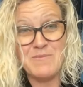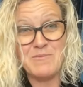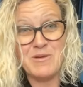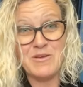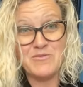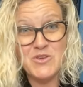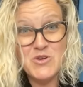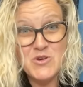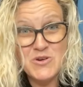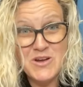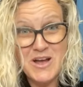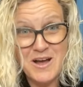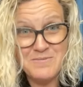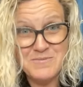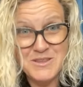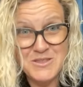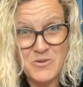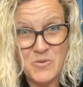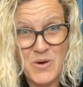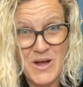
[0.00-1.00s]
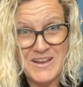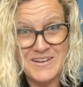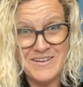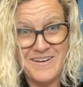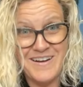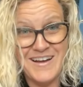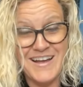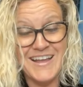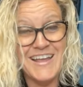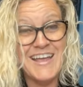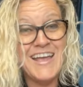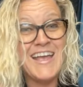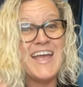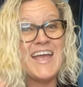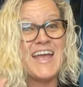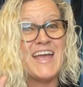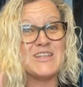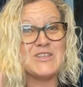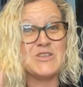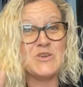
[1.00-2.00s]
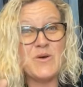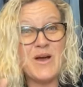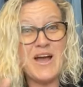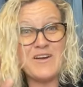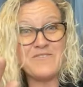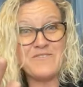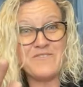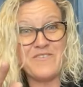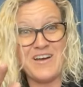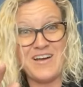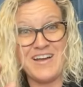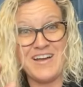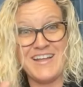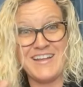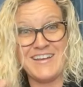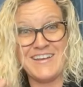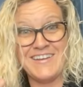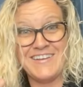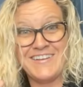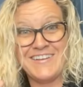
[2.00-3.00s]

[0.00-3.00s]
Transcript: If you come to the Whatnot and you have fun,